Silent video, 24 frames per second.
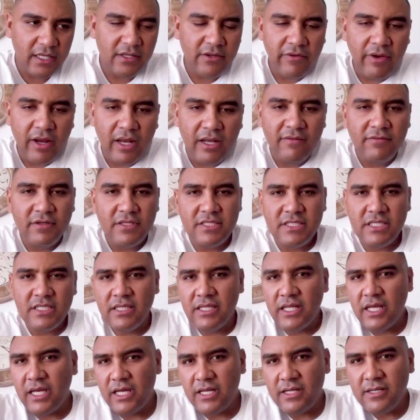any relevance
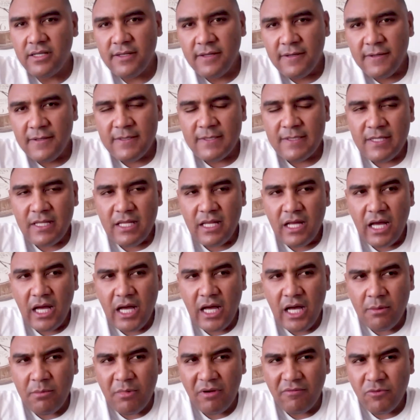in that.
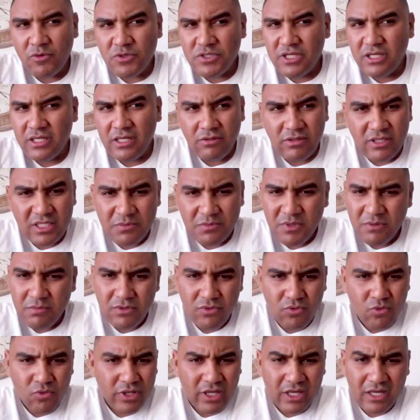Um, I've also noticed
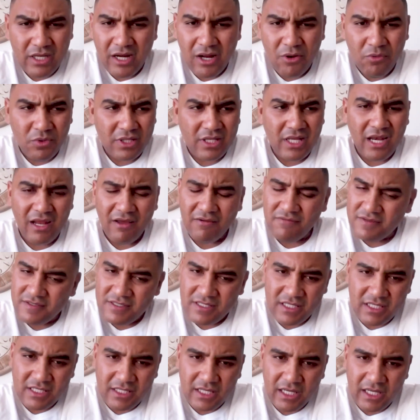people walking around with
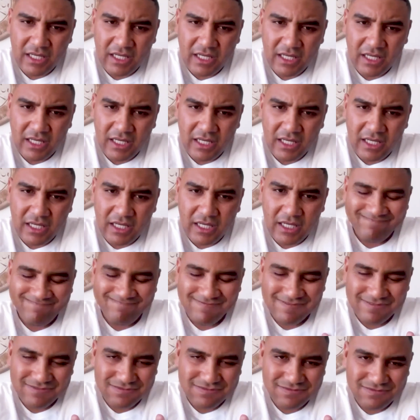gloves. Um,
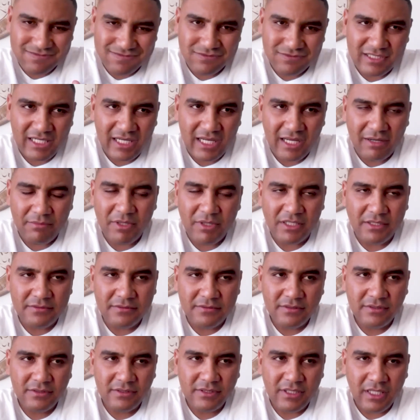I mean,